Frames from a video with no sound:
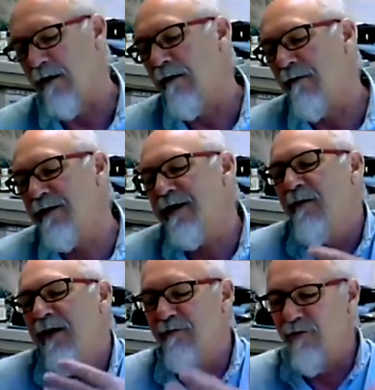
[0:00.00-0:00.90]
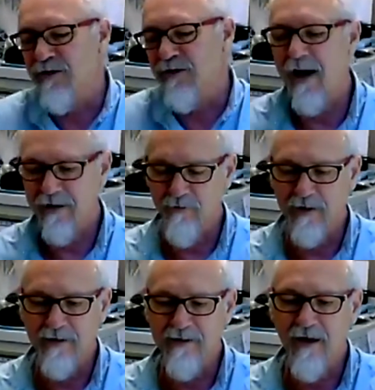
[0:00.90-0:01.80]
Obviously, when you first start
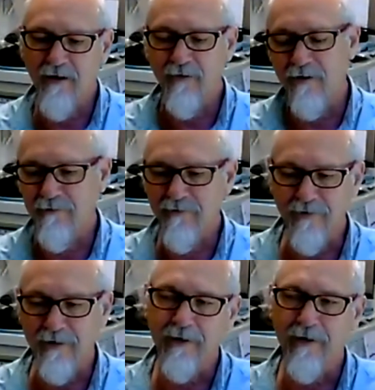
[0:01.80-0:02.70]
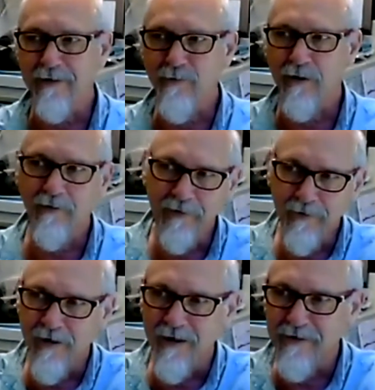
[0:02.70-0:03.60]
doing this stuff, you sort of think, yes, well,
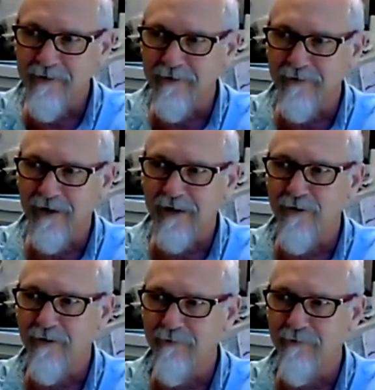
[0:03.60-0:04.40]
here it is, and then